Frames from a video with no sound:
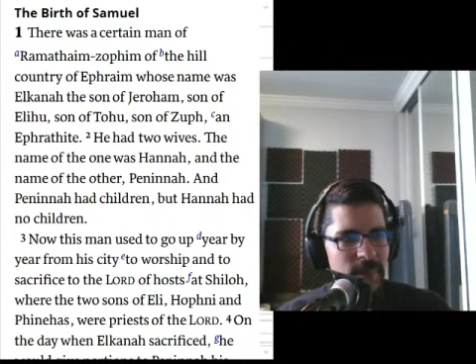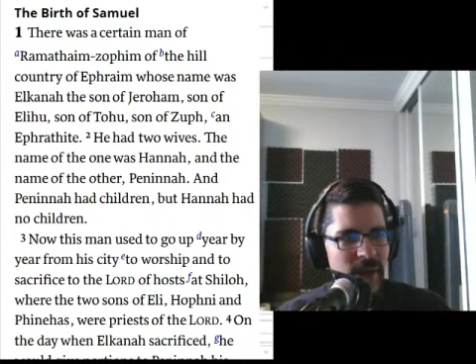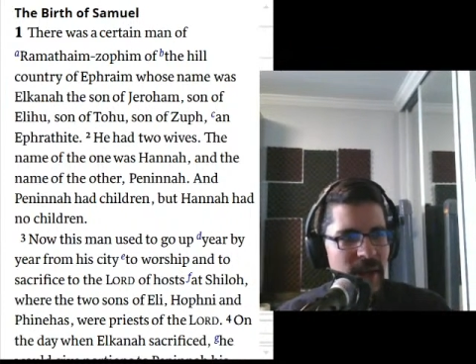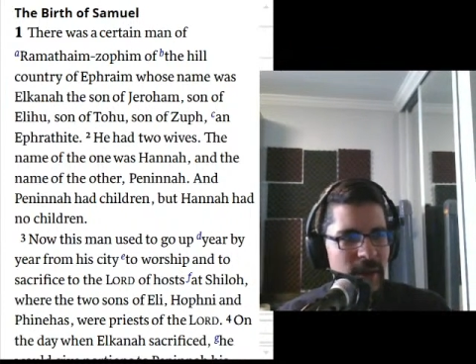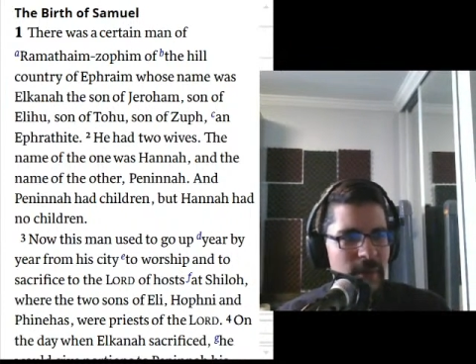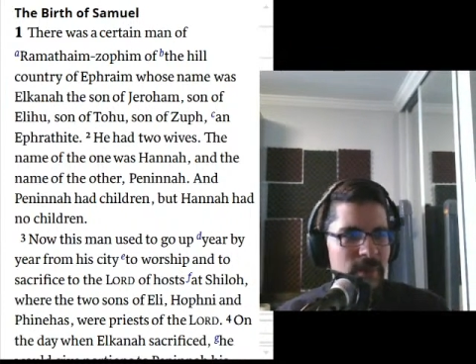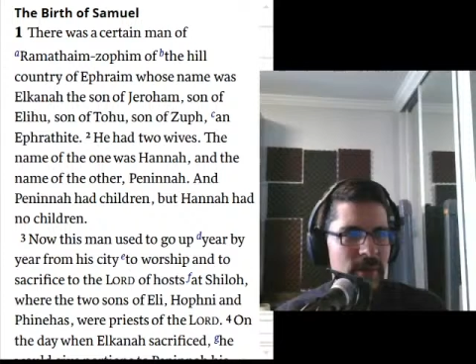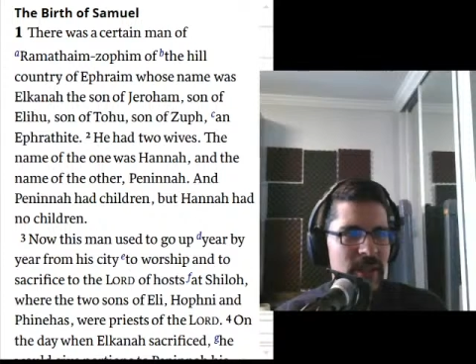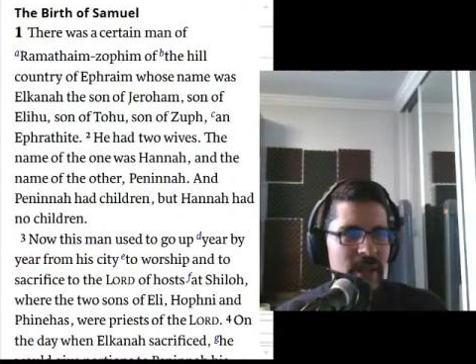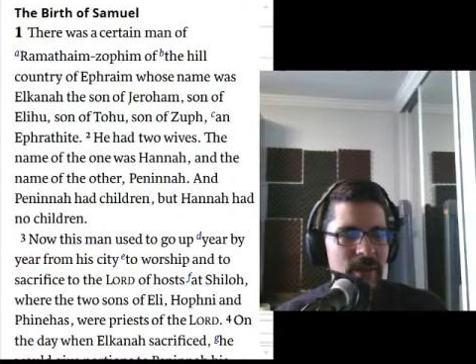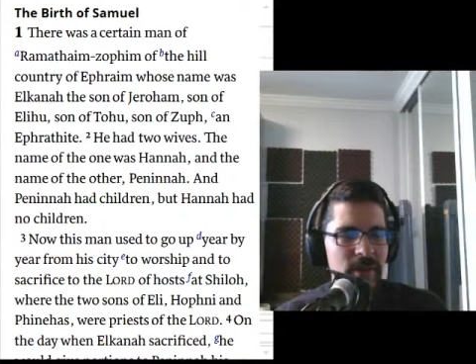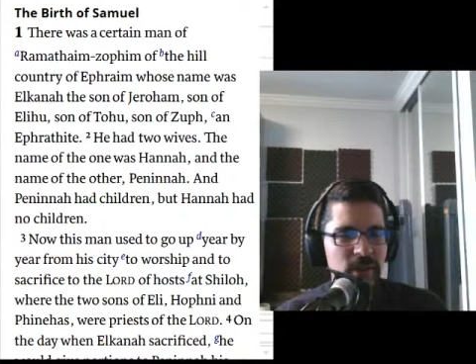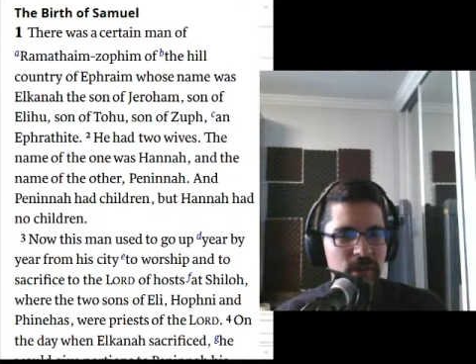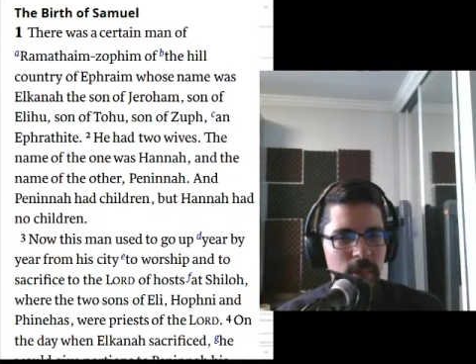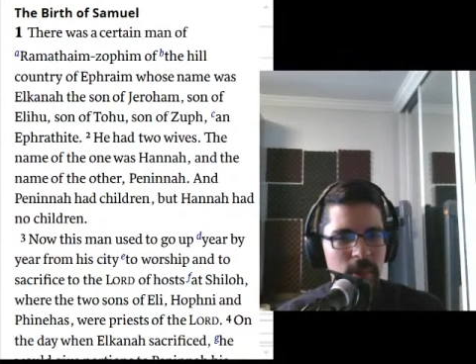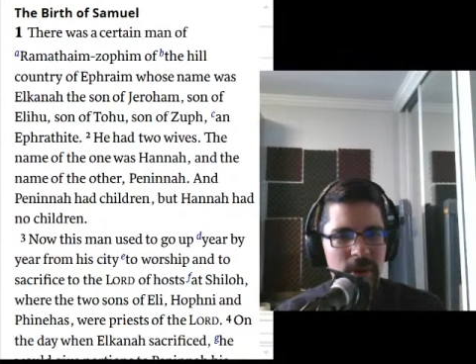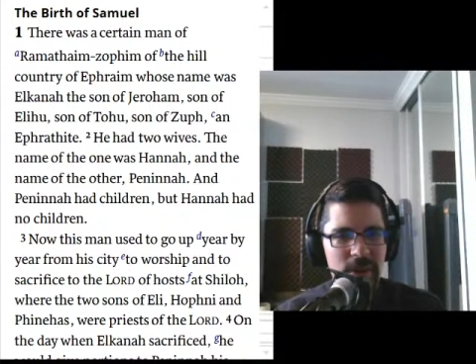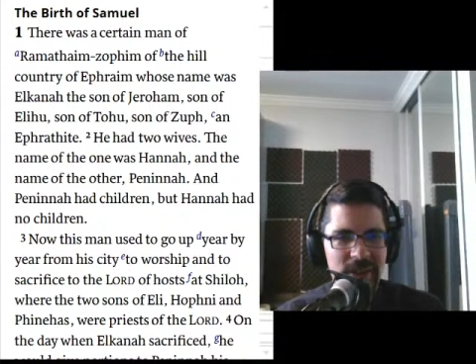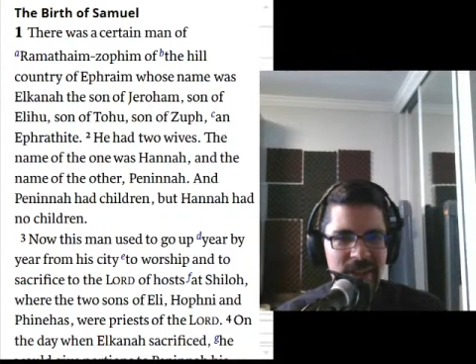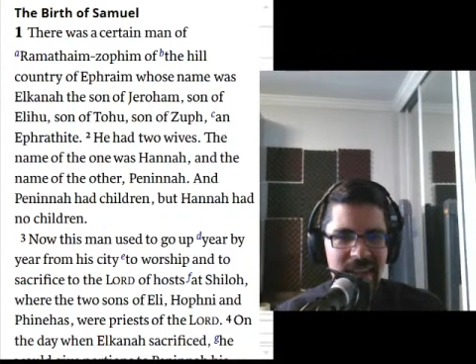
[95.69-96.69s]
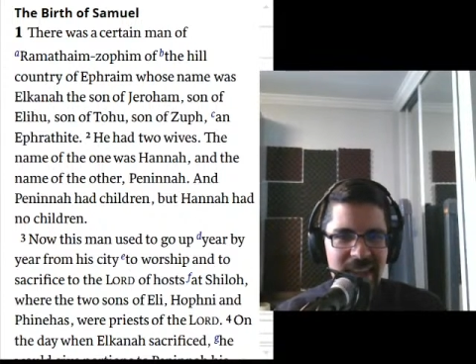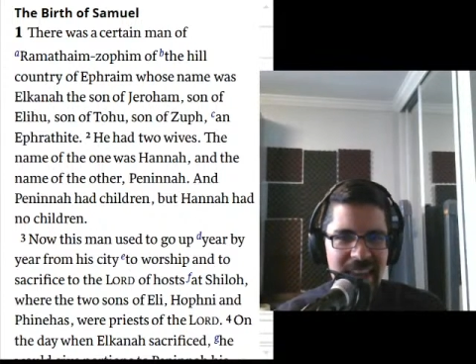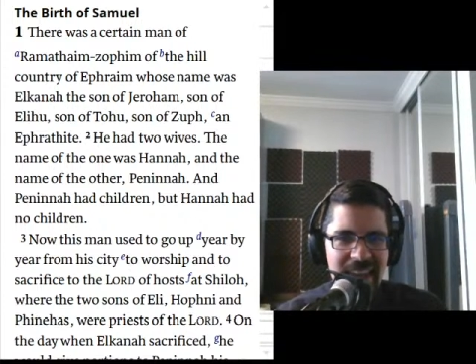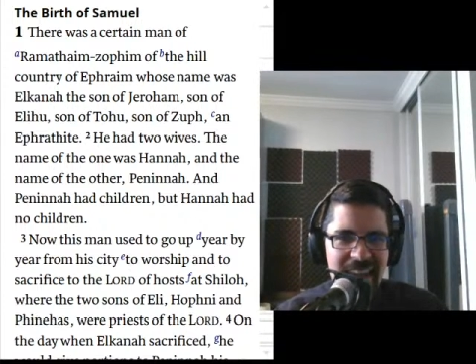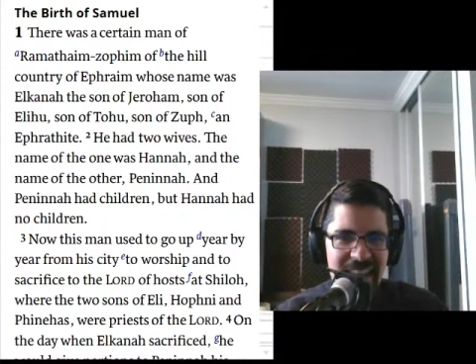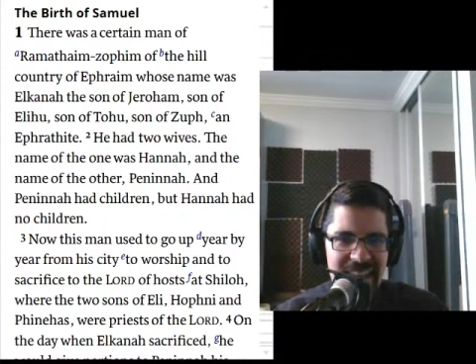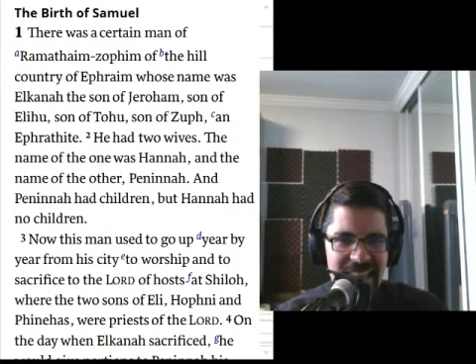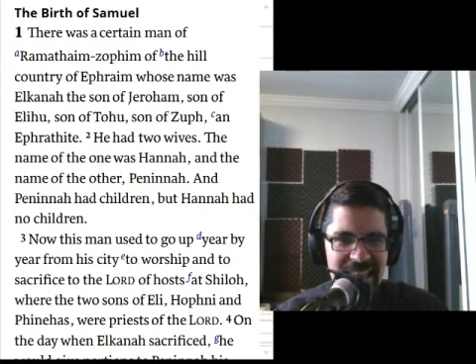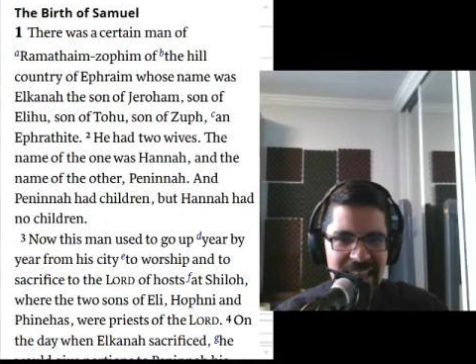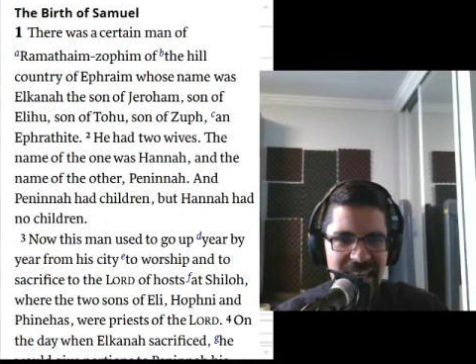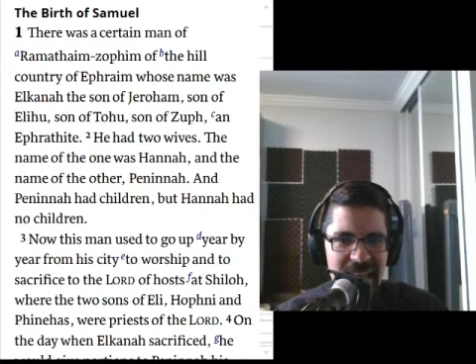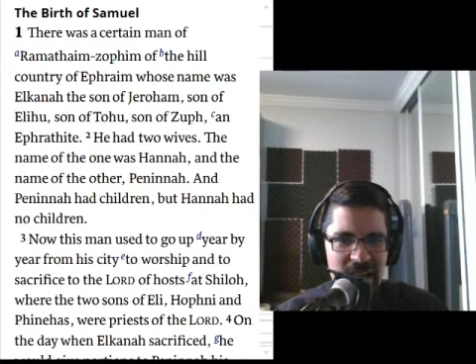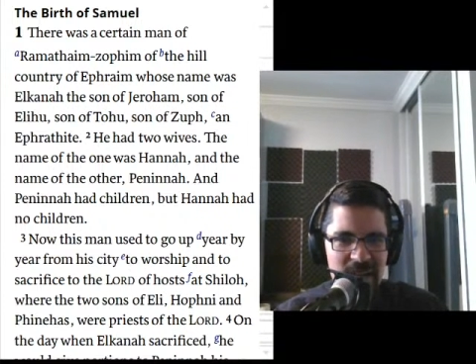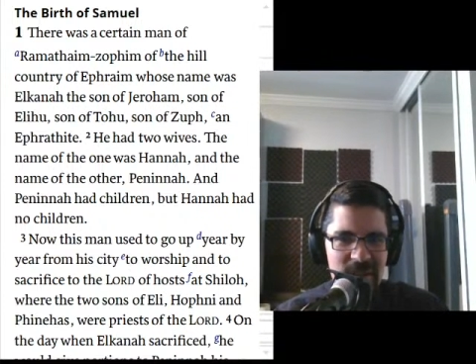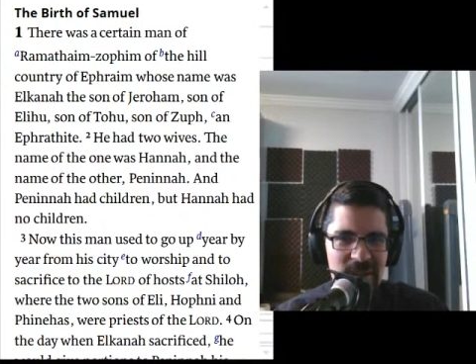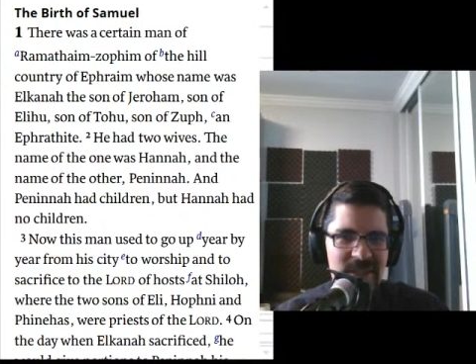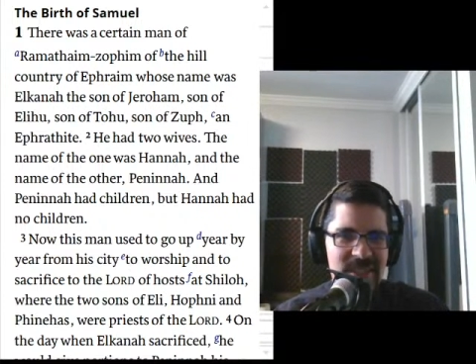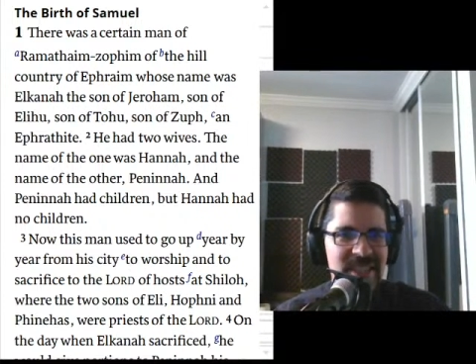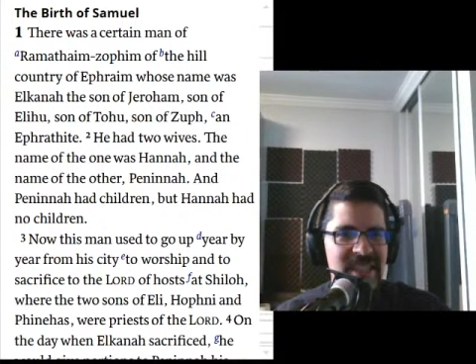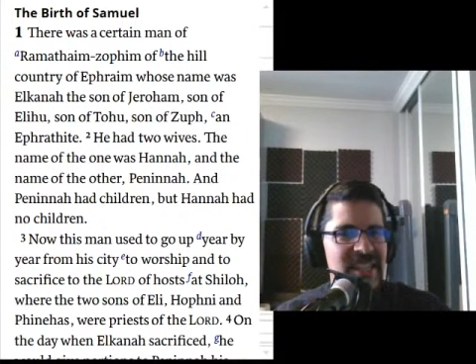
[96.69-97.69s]
But without spoiling anything
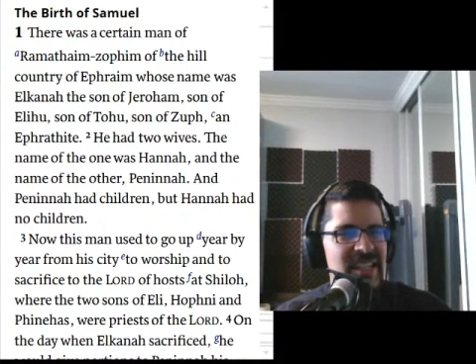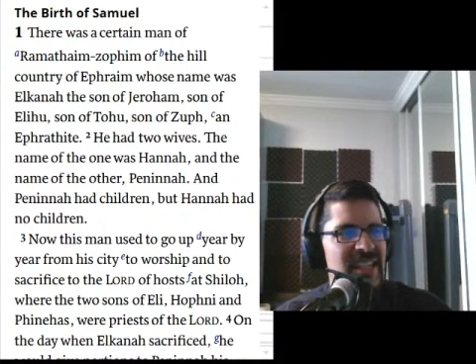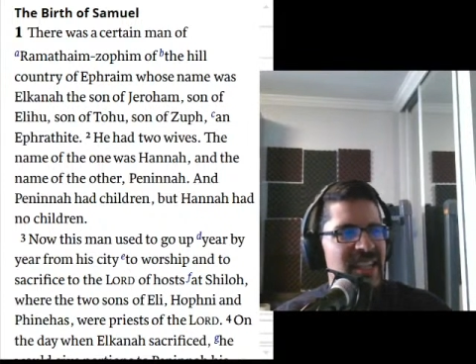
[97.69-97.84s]
else,